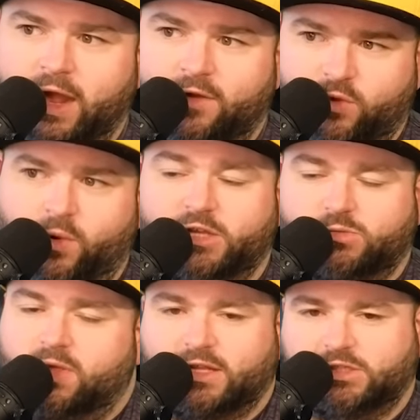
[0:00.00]
And if you
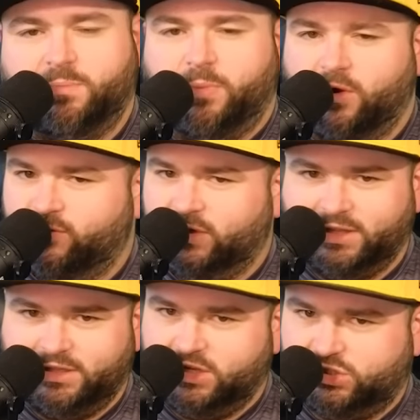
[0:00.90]
ask me, that's the perfect
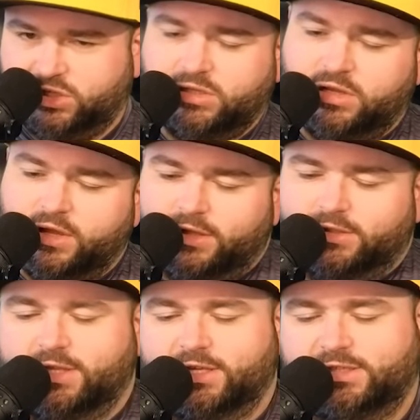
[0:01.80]
addition
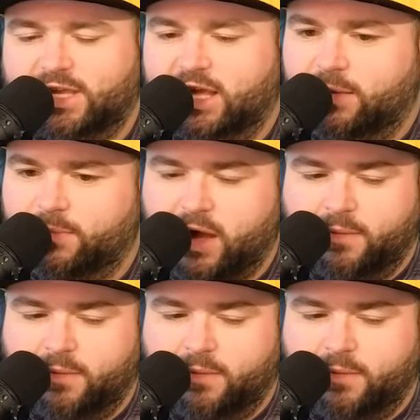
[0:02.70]
to this team.